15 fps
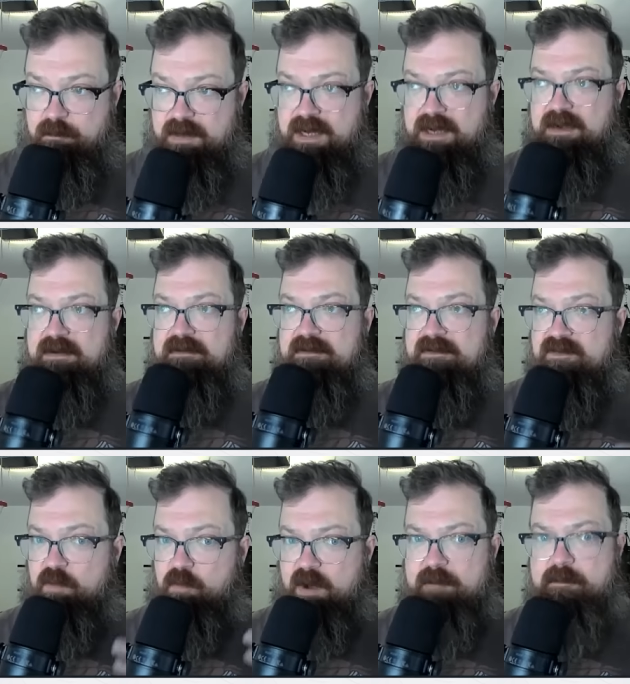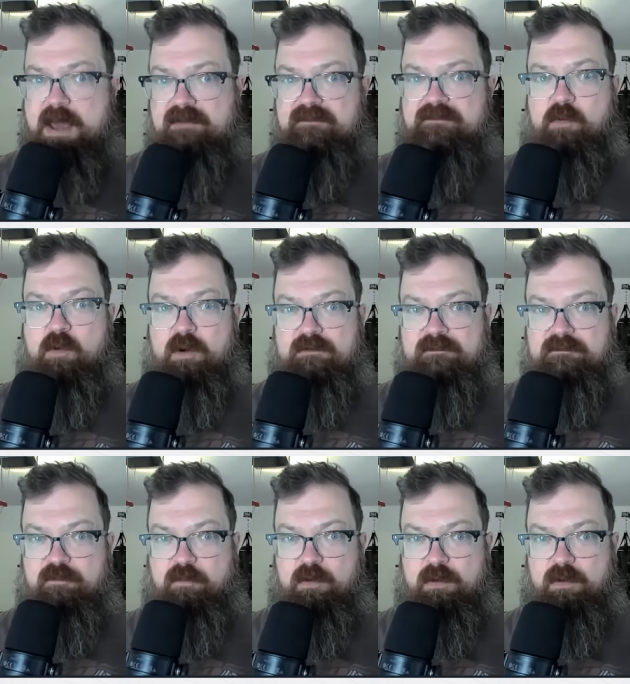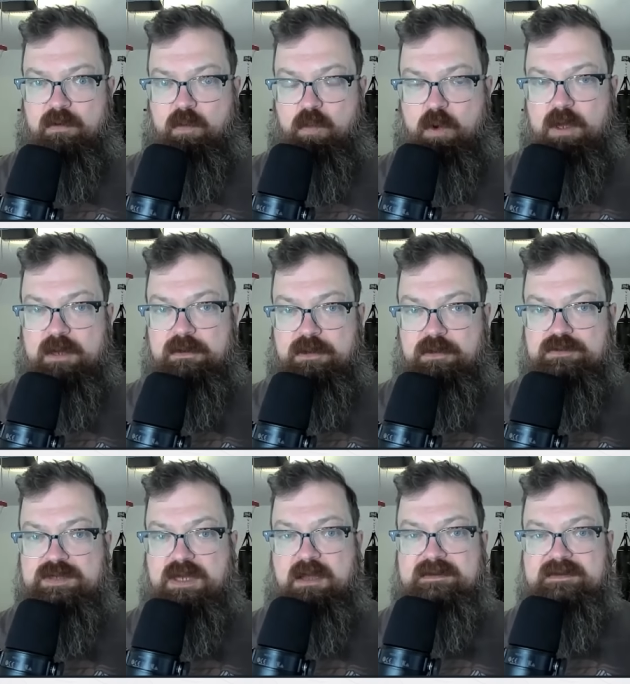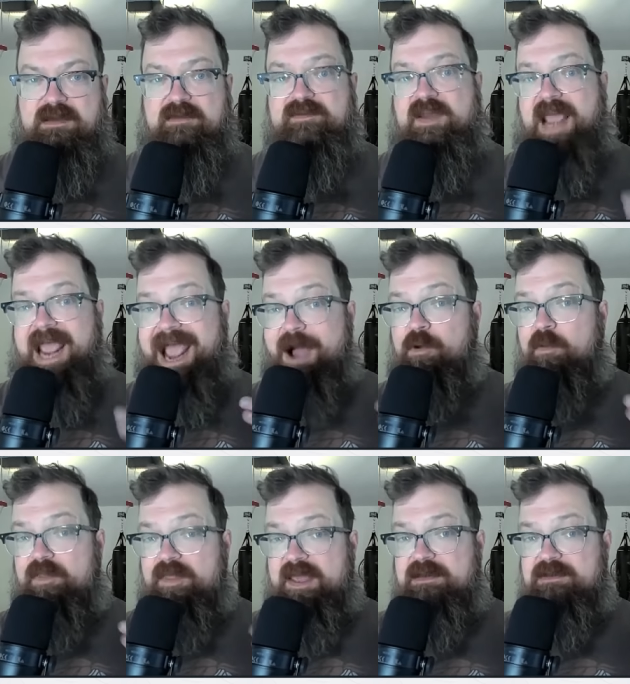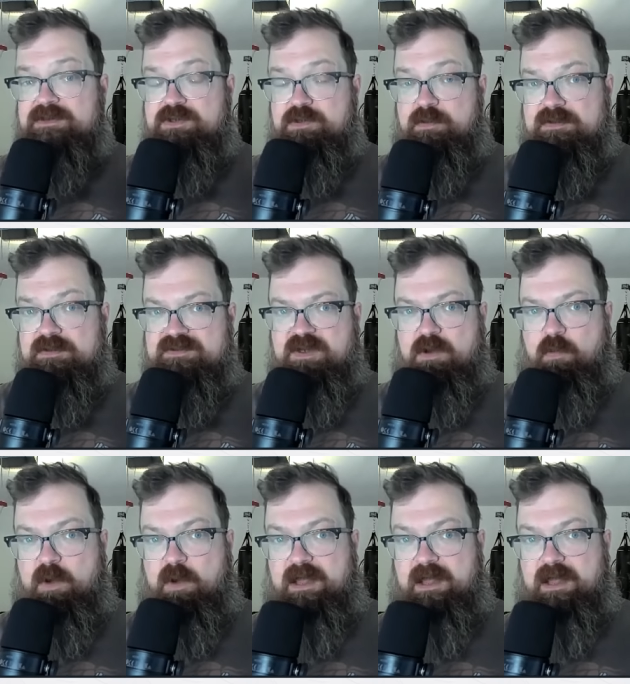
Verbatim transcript: to me, is a great metaphor for what Utah does and how they do it so